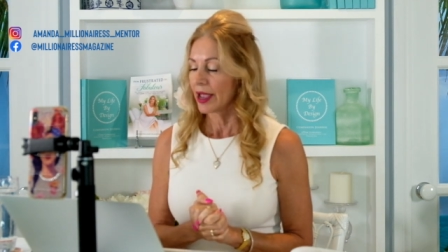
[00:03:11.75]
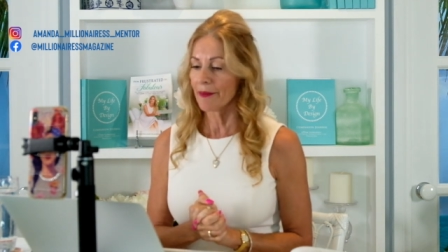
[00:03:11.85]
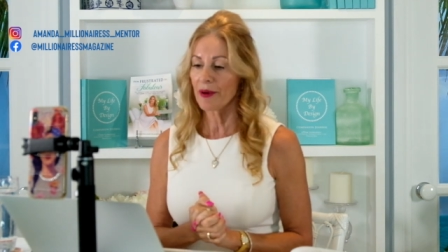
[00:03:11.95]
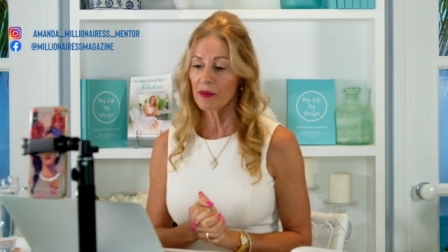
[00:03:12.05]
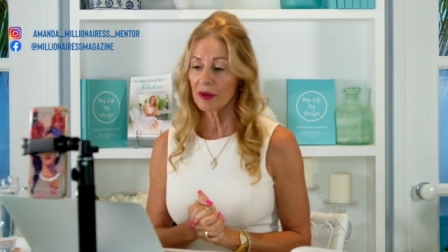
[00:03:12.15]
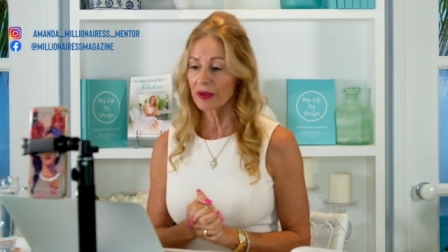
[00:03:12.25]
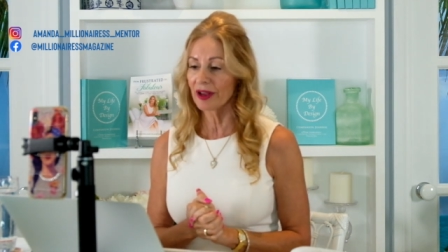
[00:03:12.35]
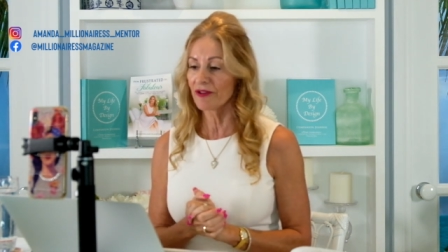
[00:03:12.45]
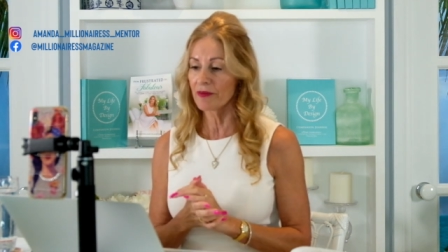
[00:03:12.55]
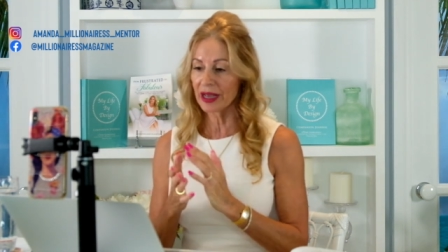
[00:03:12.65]
and
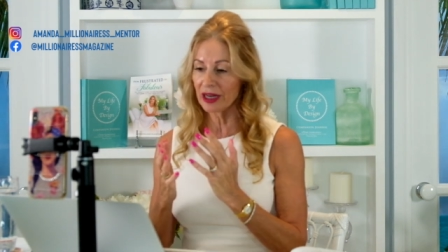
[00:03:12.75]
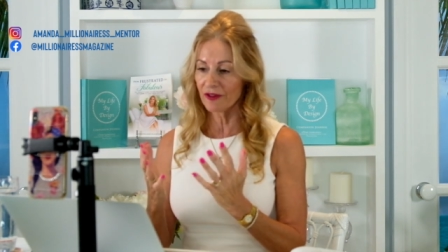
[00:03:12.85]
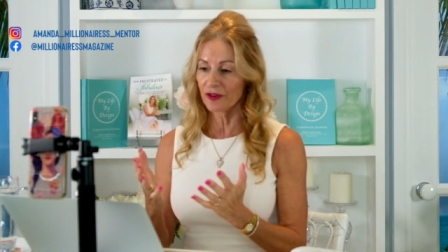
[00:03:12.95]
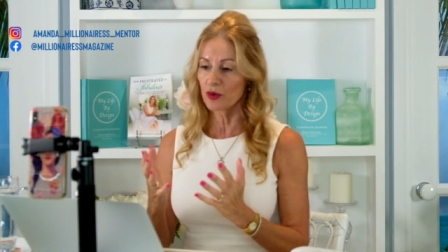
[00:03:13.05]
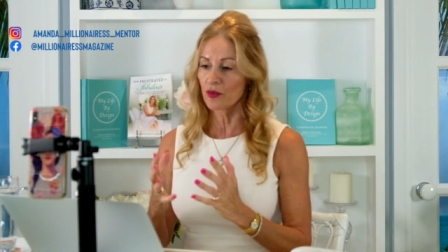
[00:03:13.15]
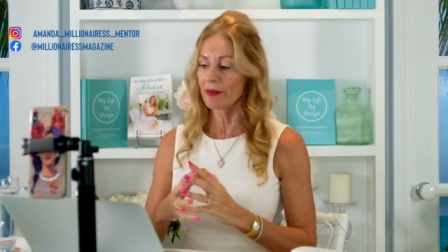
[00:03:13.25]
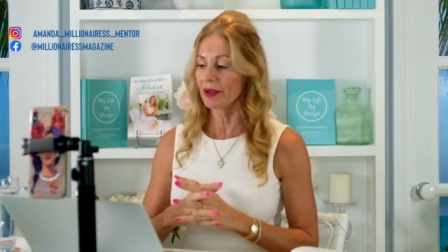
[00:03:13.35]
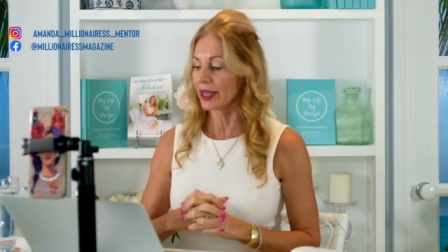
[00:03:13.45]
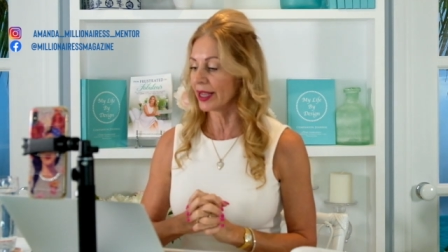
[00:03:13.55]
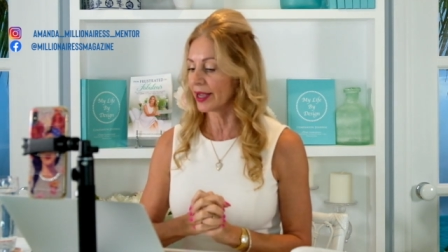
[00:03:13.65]
probably for many of you
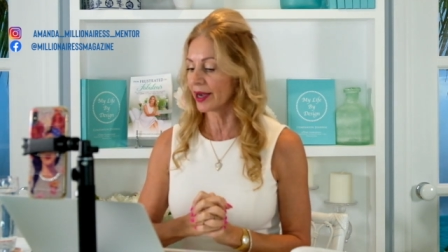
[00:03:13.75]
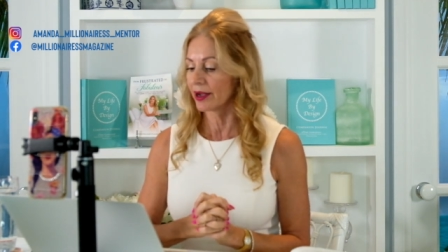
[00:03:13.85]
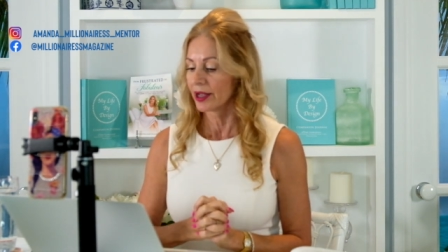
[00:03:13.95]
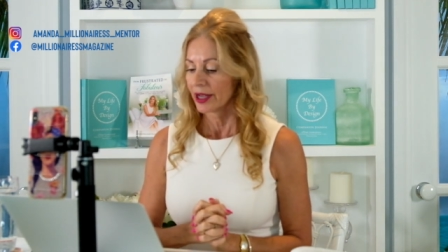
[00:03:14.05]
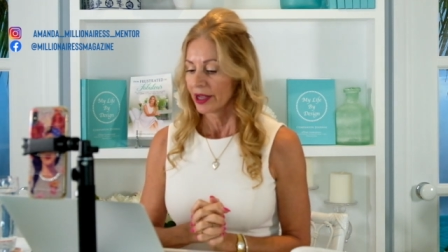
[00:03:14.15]
women here.